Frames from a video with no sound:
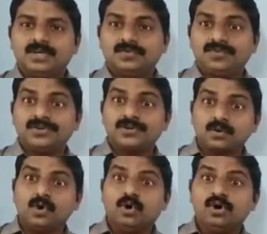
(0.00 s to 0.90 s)
If we
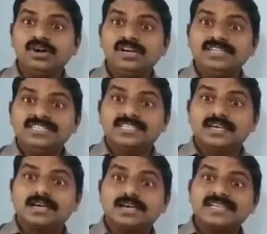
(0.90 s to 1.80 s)
draw
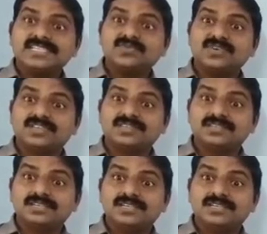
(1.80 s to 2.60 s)
circles with